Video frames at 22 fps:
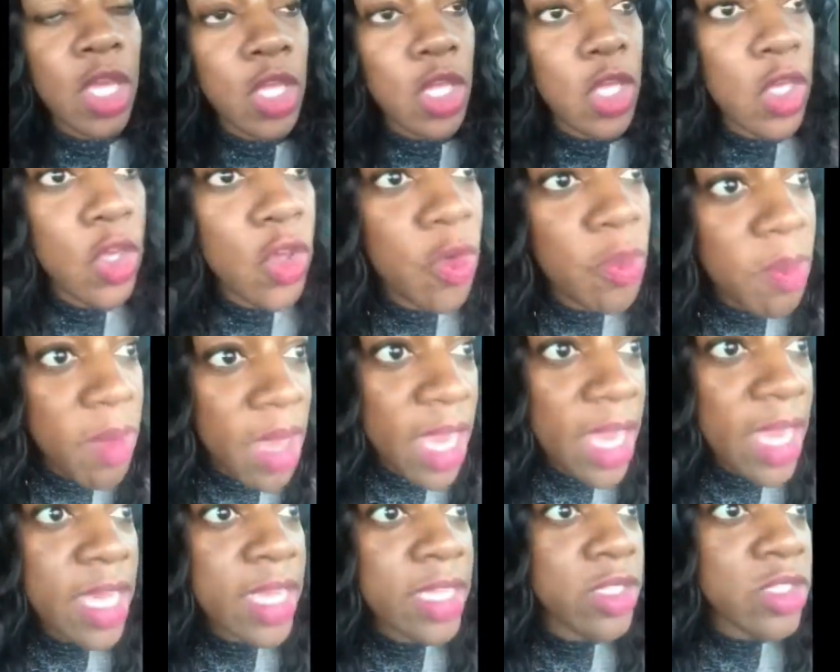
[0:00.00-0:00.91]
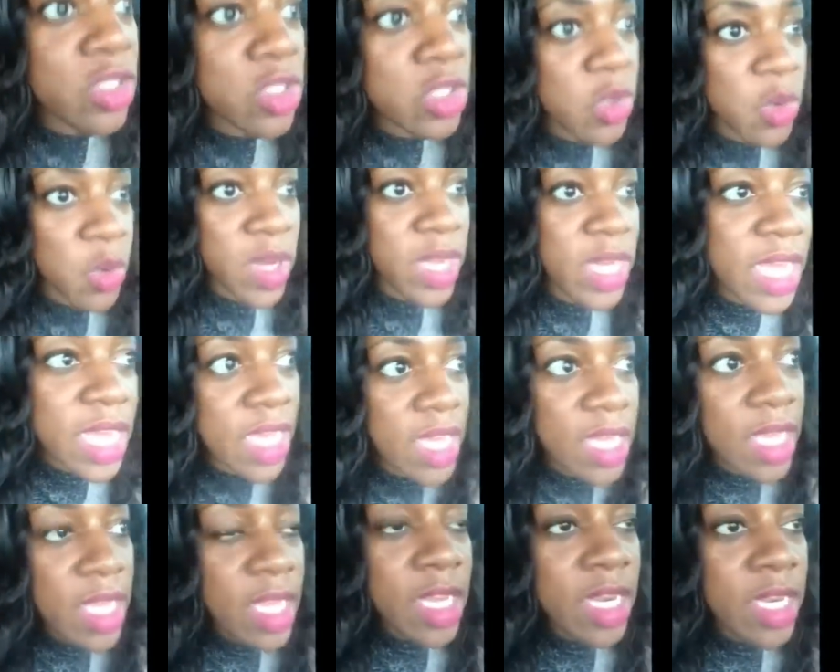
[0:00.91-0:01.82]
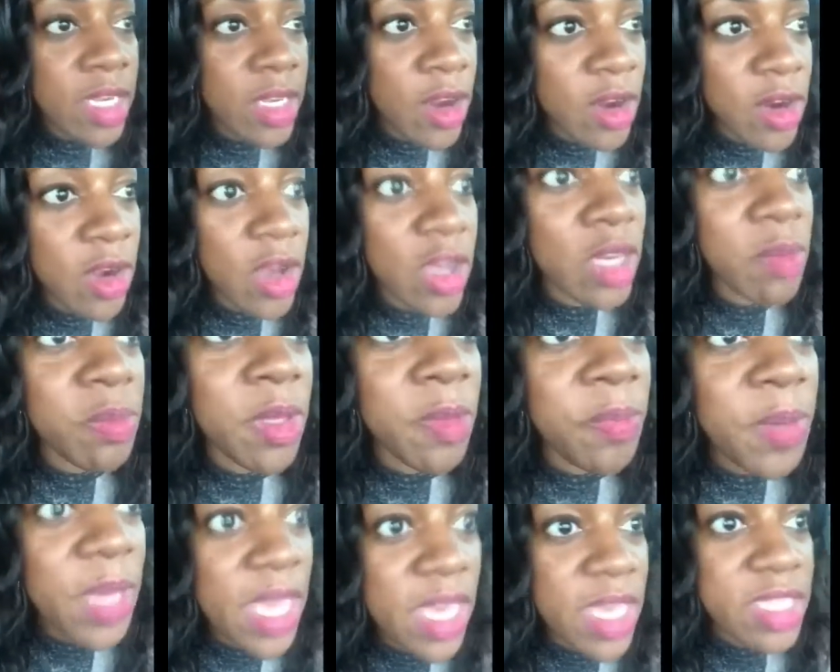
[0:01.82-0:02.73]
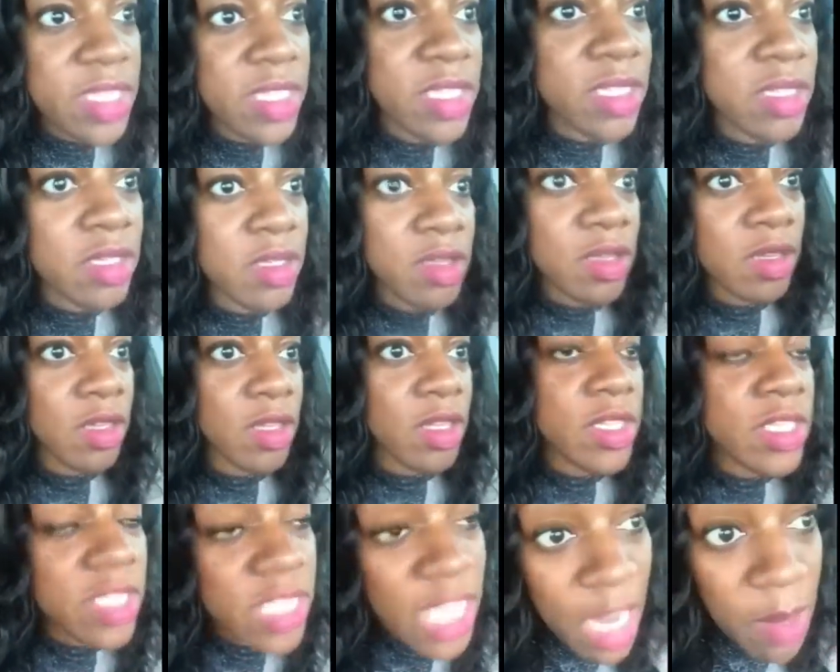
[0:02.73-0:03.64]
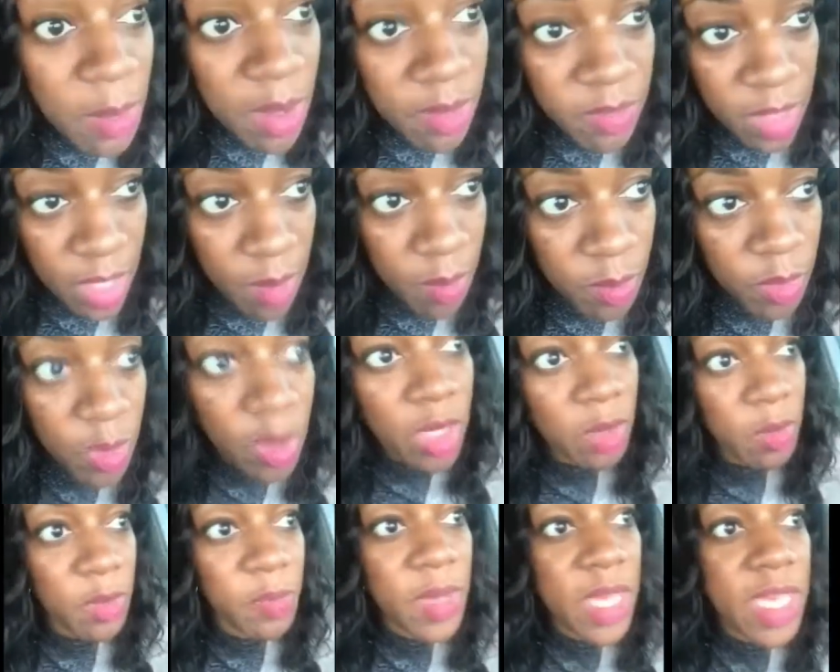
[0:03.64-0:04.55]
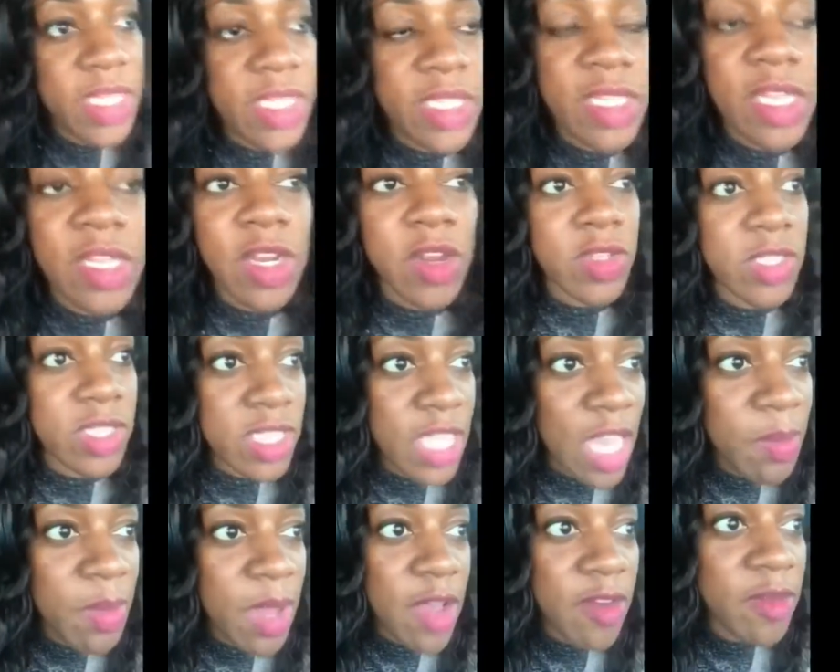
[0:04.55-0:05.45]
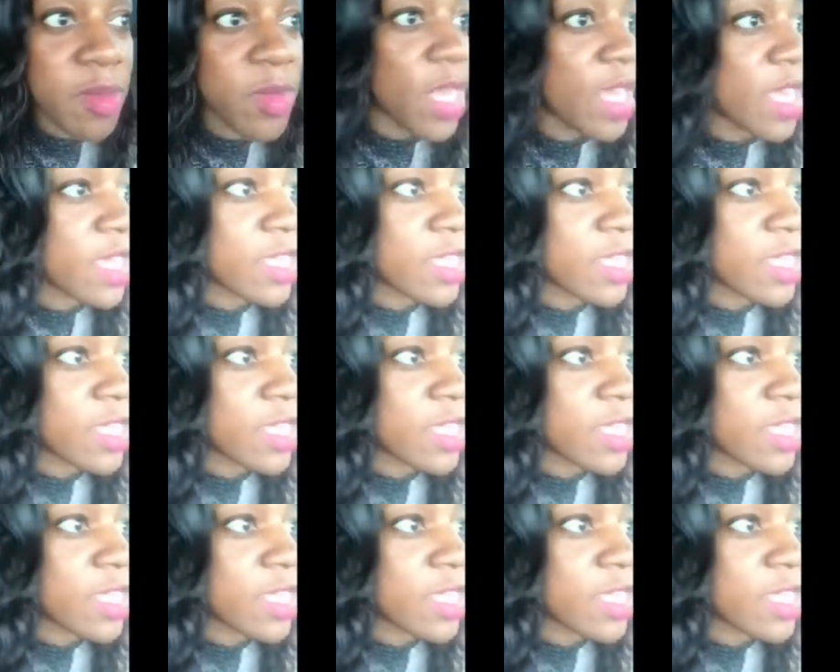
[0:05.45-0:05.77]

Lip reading: you made $20,000, they're gonna be pissed. Some of them gonna be pissed, and there's some of them